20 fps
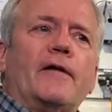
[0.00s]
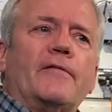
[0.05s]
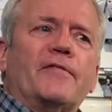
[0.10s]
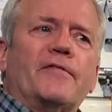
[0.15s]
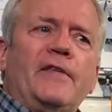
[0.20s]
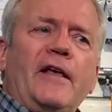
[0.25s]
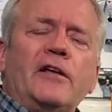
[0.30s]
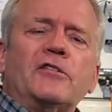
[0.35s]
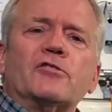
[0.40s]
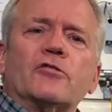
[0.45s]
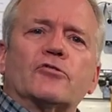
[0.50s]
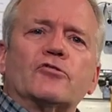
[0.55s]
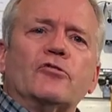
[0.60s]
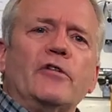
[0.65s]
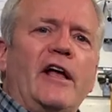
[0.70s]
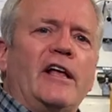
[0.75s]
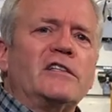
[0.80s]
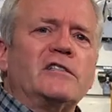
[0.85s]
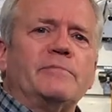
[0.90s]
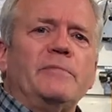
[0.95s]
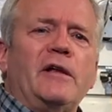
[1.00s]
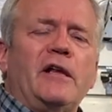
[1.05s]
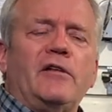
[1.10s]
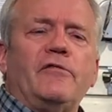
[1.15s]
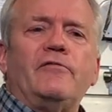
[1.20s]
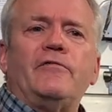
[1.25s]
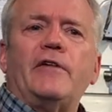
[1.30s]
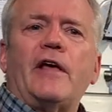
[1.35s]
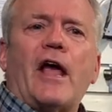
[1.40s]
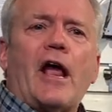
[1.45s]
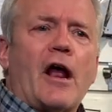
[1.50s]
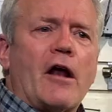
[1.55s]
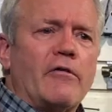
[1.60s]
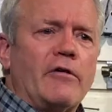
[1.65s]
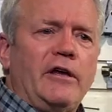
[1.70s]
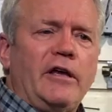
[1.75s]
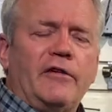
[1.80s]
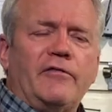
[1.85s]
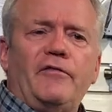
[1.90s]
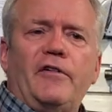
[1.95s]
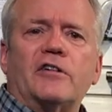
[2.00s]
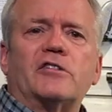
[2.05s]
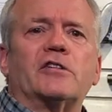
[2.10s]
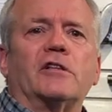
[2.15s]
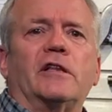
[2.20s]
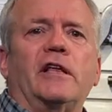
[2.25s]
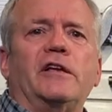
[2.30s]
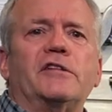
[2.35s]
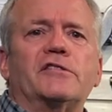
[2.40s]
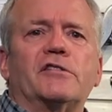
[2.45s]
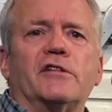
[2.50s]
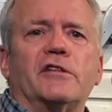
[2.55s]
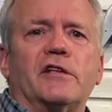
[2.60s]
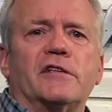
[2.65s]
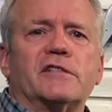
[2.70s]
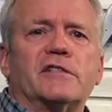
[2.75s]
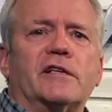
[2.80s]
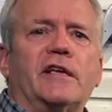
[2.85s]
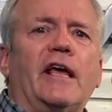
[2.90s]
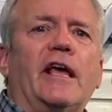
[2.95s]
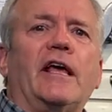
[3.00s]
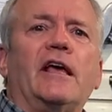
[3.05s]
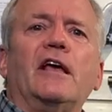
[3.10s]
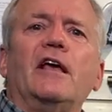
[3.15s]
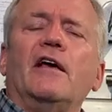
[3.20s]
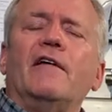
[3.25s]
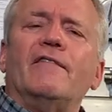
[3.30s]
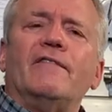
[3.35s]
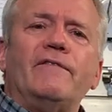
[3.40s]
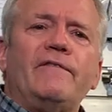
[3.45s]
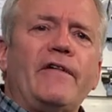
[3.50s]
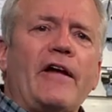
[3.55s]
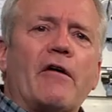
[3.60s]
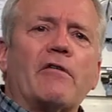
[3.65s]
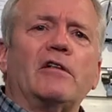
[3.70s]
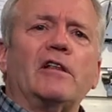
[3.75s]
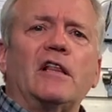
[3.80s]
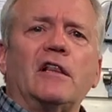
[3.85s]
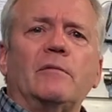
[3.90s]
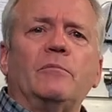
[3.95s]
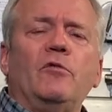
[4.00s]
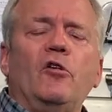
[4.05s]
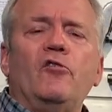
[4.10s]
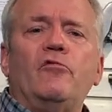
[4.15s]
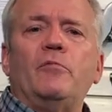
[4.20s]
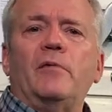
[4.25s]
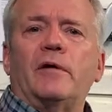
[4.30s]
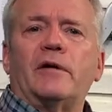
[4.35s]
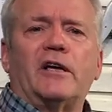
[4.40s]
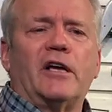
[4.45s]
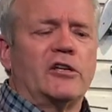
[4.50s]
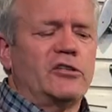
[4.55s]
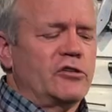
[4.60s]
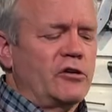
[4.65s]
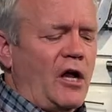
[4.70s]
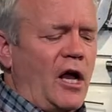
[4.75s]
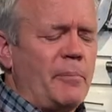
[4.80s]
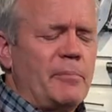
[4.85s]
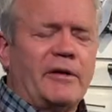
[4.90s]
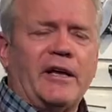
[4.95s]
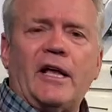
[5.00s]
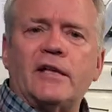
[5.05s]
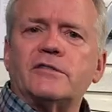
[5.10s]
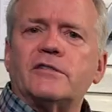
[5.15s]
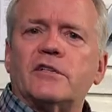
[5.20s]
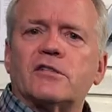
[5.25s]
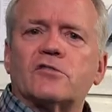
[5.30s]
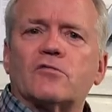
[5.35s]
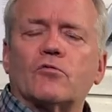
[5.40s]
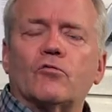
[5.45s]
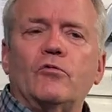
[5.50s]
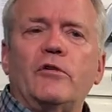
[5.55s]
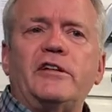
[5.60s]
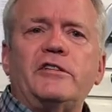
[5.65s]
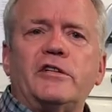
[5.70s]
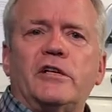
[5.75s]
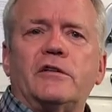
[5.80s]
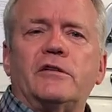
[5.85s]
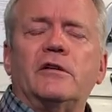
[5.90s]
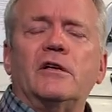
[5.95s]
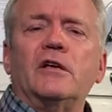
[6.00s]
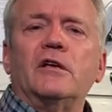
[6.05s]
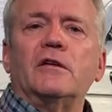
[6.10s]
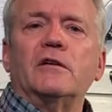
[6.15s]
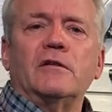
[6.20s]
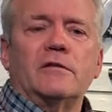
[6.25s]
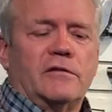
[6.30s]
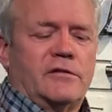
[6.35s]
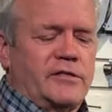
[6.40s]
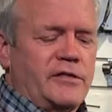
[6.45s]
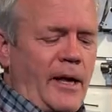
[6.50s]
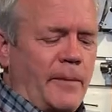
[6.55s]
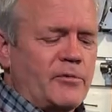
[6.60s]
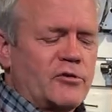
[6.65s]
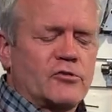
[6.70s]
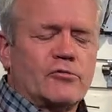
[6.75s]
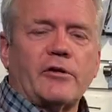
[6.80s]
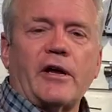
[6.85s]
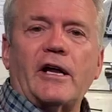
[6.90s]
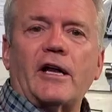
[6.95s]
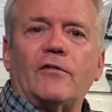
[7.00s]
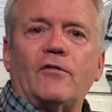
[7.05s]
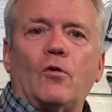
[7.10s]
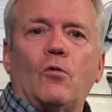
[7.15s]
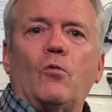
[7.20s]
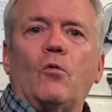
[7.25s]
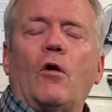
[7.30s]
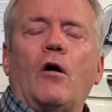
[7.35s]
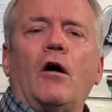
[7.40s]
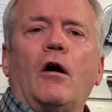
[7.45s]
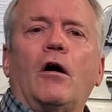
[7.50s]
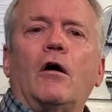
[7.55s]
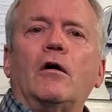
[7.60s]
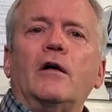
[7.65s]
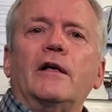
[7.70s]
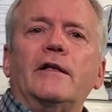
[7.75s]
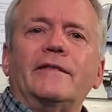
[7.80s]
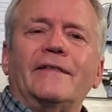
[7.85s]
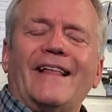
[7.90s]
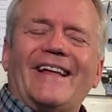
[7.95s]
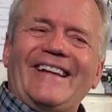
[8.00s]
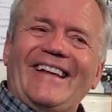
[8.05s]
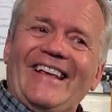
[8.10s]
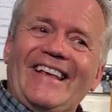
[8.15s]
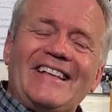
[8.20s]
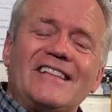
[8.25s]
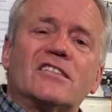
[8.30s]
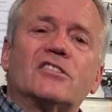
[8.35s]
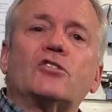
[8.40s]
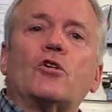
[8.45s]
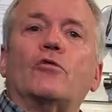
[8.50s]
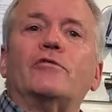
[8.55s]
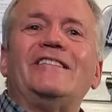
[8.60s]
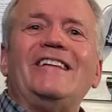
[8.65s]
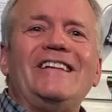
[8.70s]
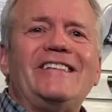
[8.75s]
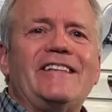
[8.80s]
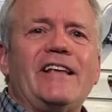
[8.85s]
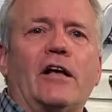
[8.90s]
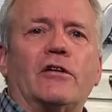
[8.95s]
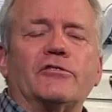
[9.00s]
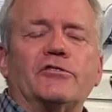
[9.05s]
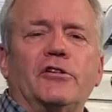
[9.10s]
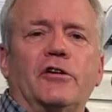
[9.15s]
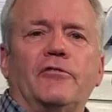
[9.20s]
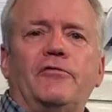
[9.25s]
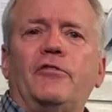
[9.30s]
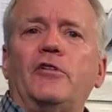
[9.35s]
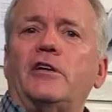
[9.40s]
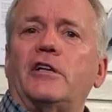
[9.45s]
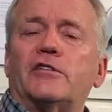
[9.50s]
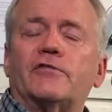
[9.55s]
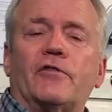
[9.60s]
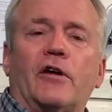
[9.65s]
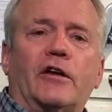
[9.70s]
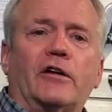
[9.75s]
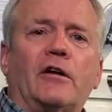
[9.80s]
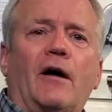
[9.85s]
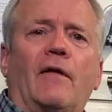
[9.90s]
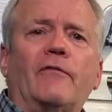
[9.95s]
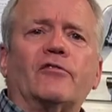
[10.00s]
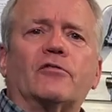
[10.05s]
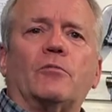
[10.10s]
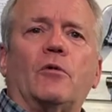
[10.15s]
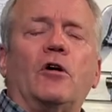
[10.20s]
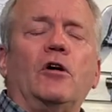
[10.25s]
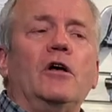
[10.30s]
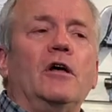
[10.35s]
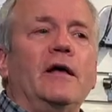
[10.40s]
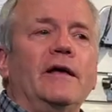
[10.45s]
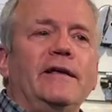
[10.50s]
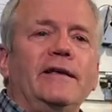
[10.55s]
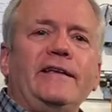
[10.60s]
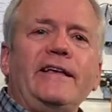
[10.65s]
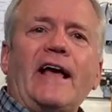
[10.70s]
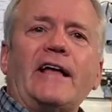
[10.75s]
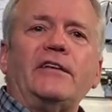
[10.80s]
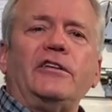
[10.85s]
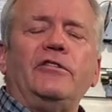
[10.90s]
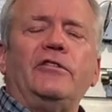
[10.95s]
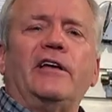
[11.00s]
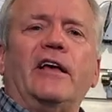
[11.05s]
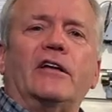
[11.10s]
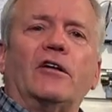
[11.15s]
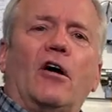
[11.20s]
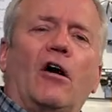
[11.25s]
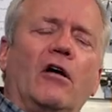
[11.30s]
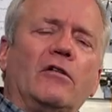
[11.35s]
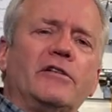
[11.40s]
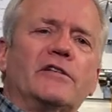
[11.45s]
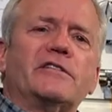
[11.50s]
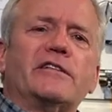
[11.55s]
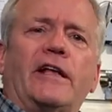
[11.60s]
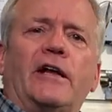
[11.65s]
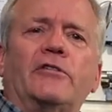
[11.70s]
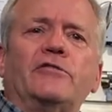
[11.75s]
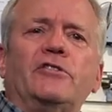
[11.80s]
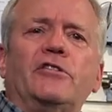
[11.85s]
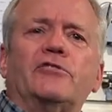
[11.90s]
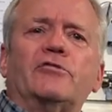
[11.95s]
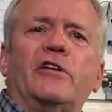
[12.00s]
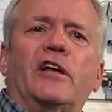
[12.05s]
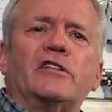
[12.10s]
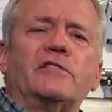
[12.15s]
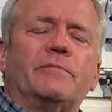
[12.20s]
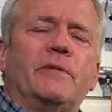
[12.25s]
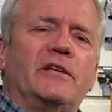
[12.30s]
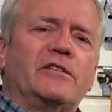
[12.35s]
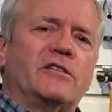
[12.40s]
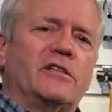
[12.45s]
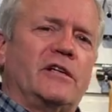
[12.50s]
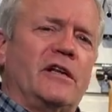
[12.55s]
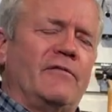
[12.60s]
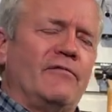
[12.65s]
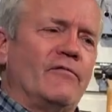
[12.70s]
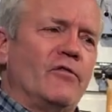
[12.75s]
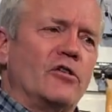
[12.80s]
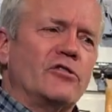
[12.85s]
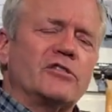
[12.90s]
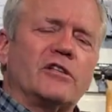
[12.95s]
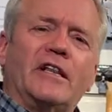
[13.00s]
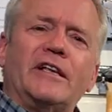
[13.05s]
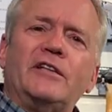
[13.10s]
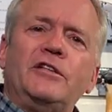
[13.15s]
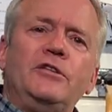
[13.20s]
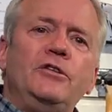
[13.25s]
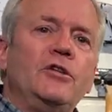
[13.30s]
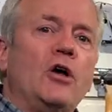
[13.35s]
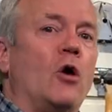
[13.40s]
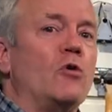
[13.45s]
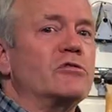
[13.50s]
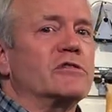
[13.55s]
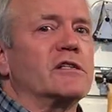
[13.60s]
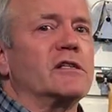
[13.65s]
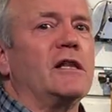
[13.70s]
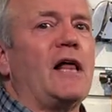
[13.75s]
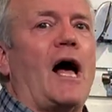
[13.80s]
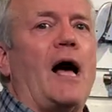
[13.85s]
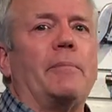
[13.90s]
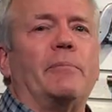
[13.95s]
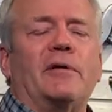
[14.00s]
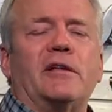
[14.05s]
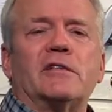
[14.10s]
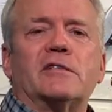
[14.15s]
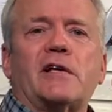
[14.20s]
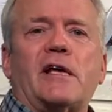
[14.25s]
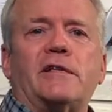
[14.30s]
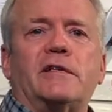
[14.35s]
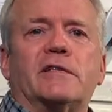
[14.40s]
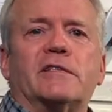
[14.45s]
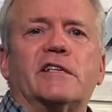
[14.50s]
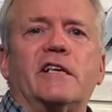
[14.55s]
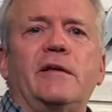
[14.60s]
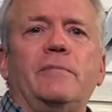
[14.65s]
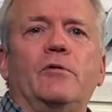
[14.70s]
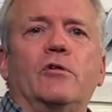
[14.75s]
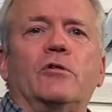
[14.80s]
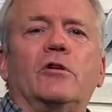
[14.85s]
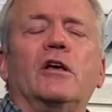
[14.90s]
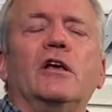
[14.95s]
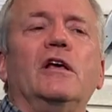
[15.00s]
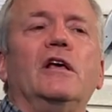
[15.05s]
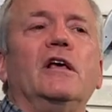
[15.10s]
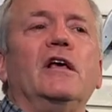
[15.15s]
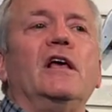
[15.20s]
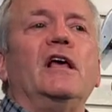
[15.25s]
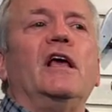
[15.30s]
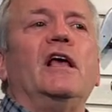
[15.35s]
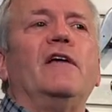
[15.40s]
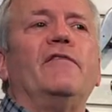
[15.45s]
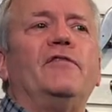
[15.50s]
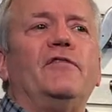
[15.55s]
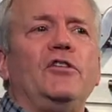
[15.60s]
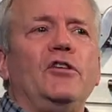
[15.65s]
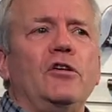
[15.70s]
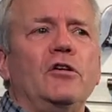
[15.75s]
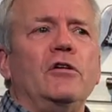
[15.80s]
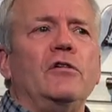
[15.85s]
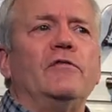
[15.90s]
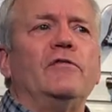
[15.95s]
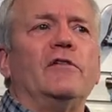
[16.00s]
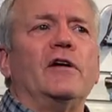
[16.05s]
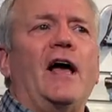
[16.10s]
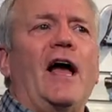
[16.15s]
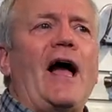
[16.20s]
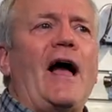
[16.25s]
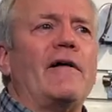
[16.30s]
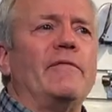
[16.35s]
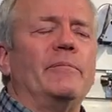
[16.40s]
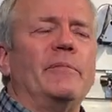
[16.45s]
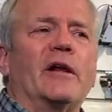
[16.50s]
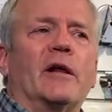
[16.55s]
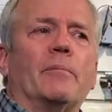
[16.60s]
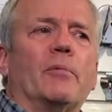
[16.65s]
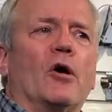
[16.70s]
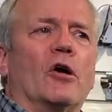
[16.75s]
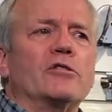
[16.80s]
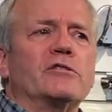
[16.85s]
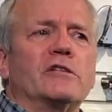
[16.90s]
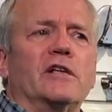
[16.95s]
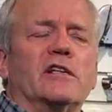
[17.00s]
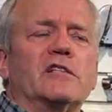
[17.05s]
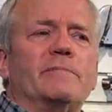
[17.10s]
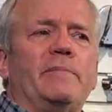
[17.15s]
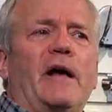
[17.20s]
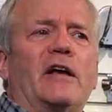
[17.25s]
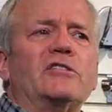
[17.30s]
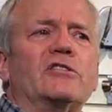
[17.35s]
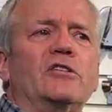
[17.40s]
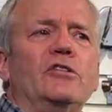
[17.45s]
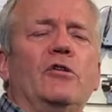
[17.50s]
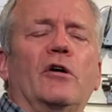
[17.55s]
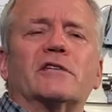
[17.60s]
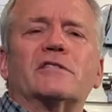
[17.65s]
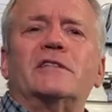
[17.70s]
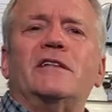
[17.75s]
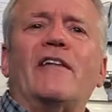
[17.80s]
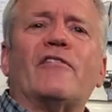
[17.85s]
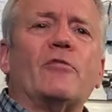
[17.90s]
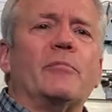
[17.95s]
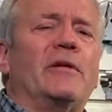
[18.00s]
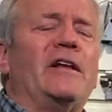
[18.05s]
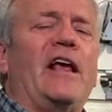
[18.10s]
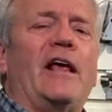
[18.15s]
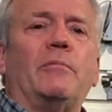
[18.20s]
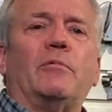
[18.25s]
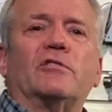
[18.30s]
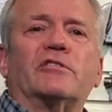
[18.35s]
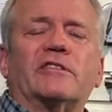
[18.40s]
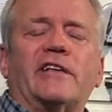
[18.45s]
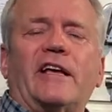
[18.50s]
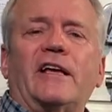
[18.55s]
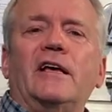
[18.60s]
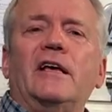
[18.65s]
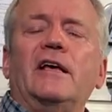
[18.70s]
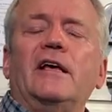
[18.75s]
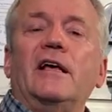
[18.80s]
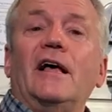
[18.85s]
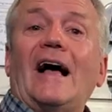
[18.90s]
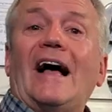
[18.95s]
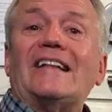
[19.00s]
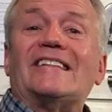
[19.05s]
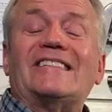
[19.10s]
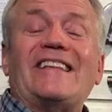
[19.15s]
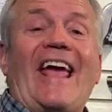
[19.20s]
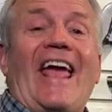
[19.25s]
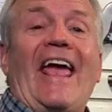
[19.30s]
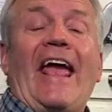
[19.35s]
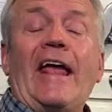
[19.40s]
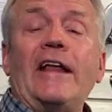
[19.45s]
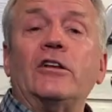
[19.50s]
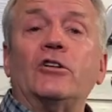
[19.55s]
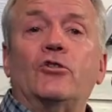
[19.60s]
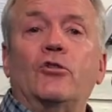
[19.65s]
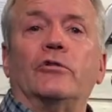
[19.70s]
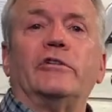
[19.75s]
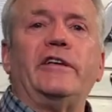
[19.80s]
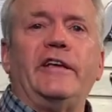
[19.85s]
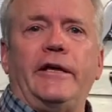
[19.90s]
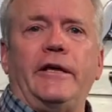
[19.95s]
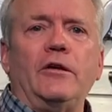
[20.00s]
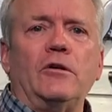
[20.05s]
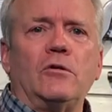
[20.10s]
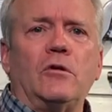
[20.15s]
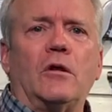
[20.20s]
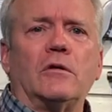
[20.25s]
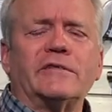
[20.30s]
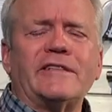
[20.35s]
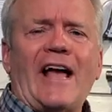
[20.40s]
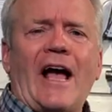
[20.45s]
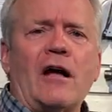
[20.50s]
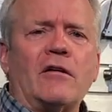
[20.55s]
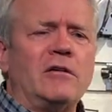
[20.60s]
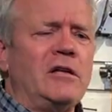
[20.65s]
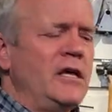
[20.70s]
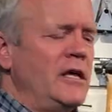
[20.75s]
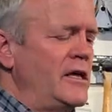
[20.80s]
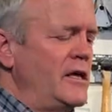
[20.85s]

things are transmitted very efficiently to the ski. Very little movement because you're up against this rigid substrate of a wall that is so detailed to your foot. It's very comfortable, yet you get all this energy transmission and virtually no slop inside the ski boot. If you've been a person, especially who has never been able to attain good heel hold down,